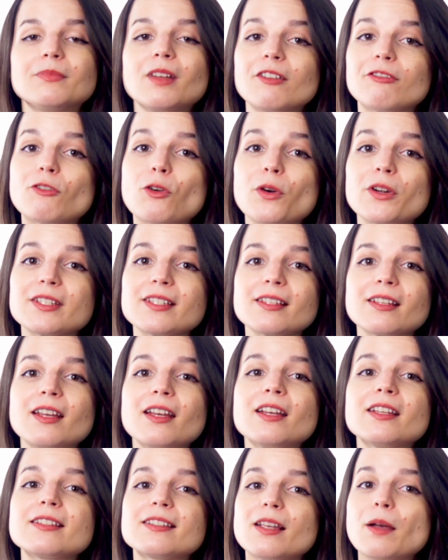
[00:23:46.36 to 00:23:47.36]
Of course,
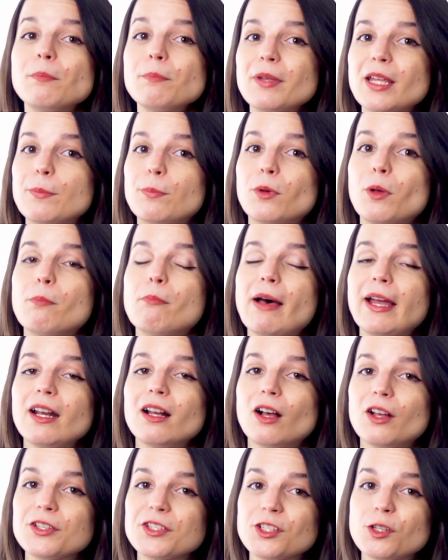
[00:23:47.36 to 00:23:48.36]
some people
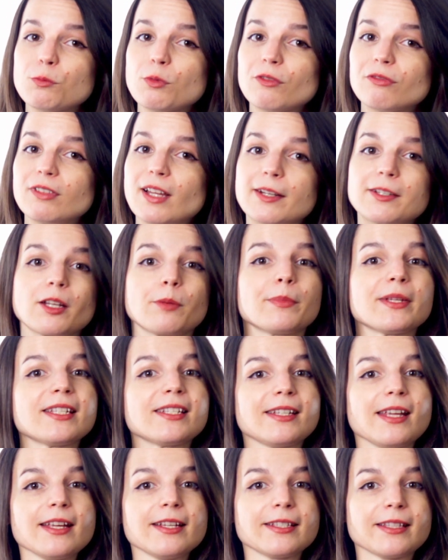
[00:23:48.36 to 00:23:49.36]
might also reflect on
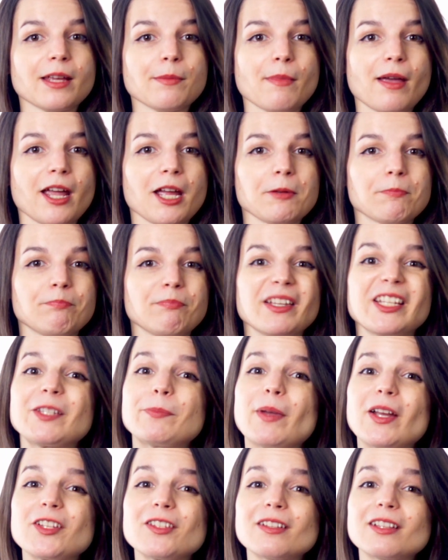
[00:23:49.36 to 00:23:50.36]
mistakes they made,
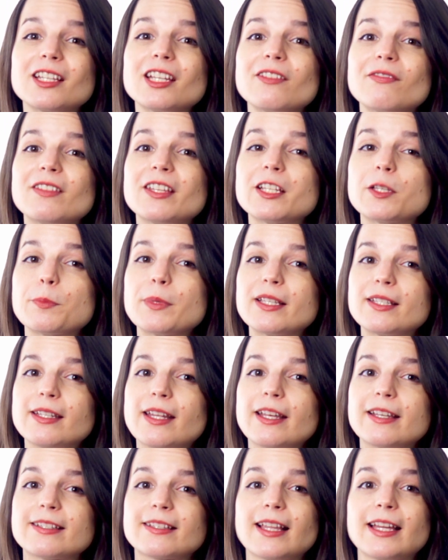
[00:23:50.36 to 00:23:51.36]
especially if these
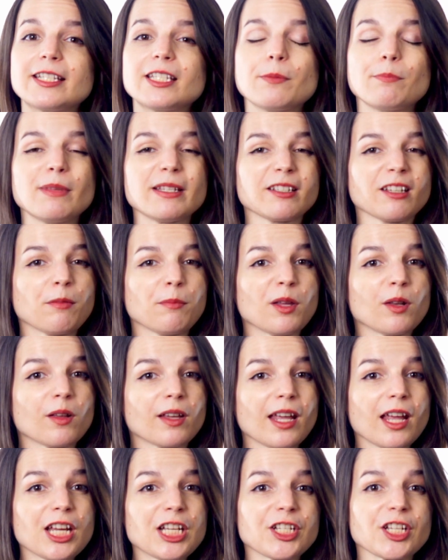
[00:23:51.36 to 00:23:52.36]
mistakes led to
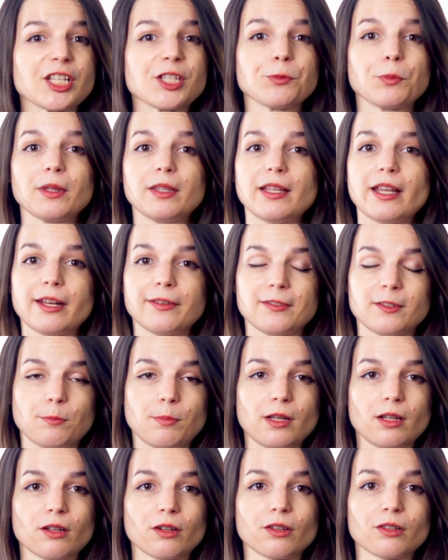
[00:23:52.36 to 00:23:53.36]
miscommunications with native
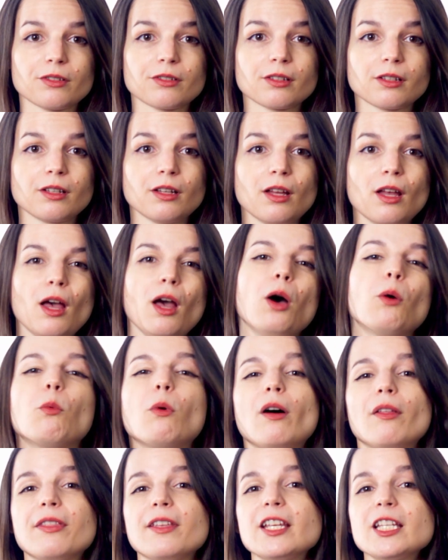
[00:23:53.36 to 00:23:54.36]
speakers.
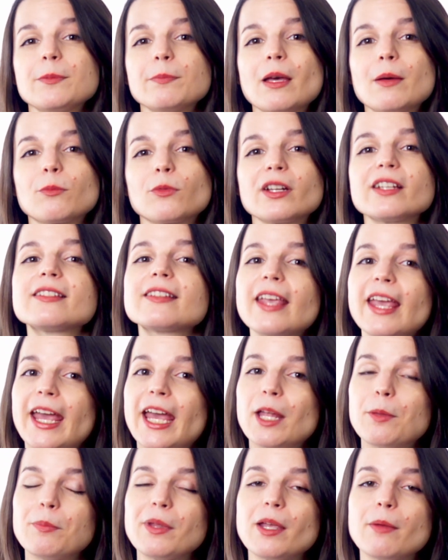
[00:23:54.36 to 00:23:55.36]
While these memories
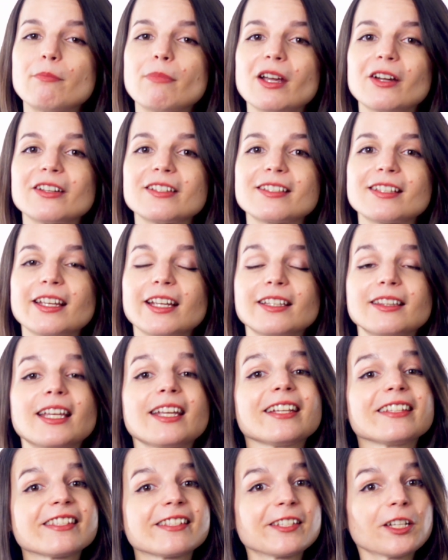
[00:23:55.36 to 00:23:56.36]
can be embarrassing,
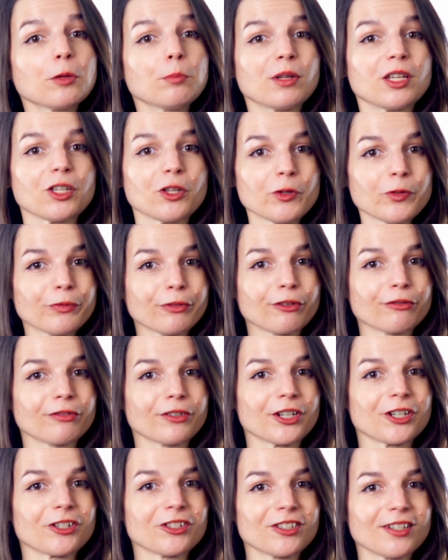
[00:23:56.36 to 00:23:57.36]
they can still be useful
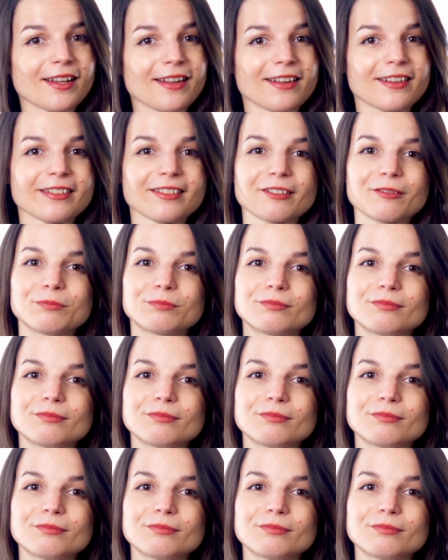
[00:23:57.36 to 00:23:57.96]
for your studies.